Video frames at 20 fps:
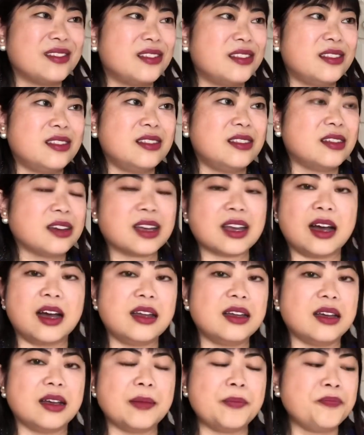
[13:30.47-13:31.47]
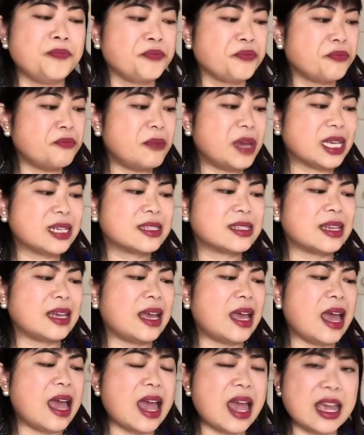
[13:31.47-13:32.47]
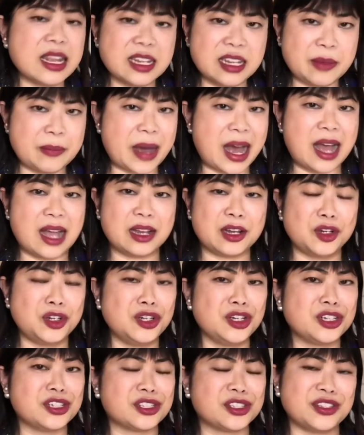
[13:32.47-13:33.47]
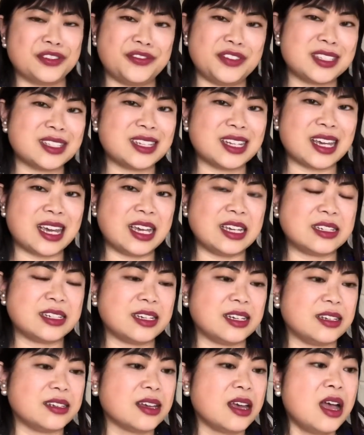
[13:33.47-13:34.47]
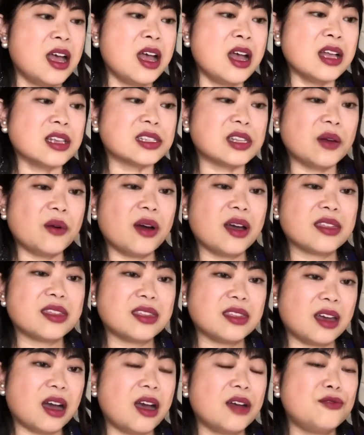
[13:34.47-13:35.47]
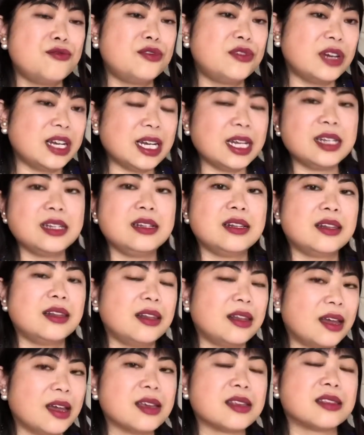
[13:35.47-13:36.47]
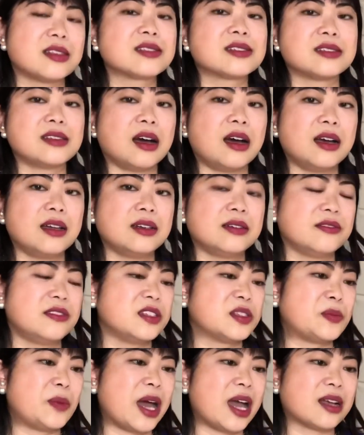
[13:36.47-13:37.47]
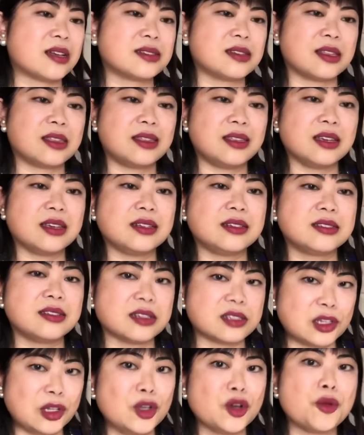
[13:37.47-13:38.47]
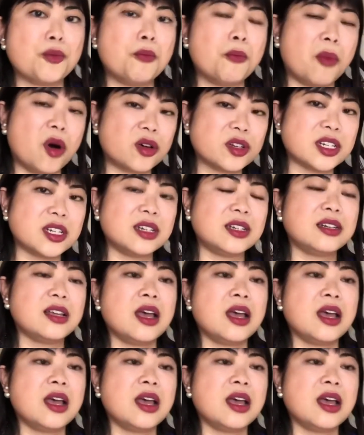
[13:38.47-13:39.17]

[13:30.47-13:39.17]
the color makes any bag look sophisticated. So I really like the style of this bag because I think it does look modern